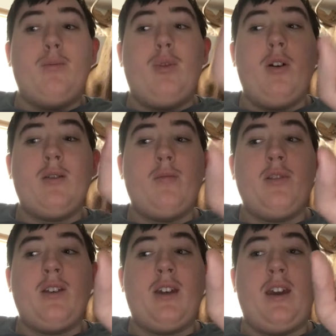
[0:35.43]

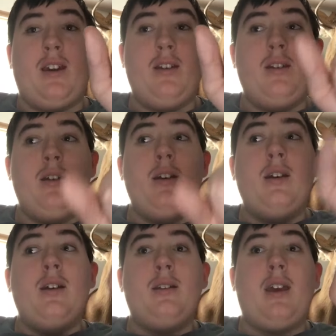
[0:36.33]
possibly can,
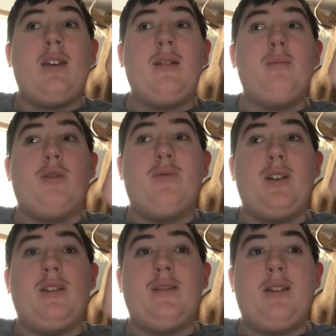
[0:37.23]
take it
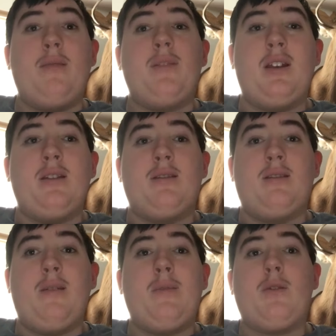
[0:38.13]
between 7 and
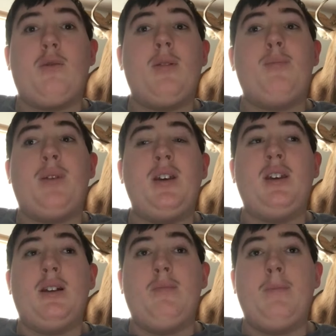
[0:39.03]
7:30
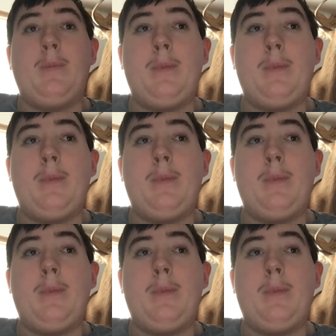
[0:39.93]
p.m.